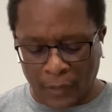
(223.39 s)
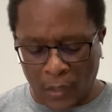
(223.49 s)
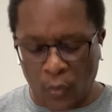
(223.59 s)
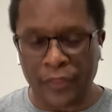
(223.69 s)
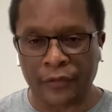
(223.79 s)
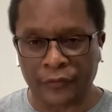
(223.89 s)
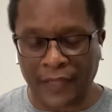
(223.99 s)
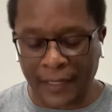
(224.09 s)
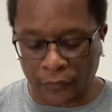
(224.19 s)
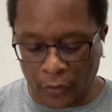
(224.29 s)
And when the
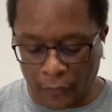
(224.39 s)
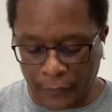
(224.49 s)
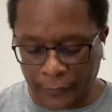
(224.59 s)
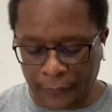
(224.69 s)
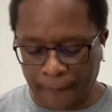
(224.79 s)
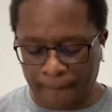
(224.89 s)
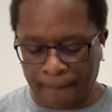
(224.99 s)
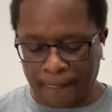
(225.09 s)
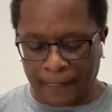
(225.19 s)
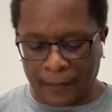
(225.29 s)
10 heard
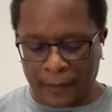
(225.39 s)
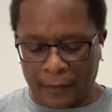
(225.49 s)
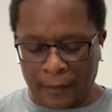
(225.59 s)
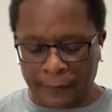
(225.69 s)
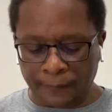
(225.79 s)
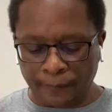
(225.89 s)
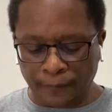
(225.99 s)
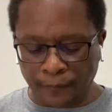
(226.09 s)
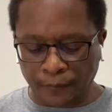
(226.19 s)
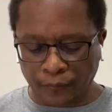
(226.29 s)

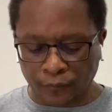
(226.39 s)
it,